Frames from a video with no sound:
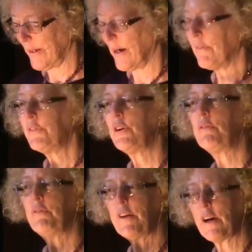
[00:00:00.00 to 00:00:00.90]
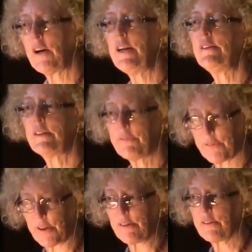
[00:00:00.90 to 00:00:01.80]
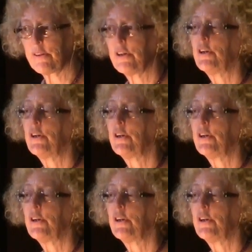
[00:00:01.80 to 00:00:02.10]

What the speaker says: of 2 very different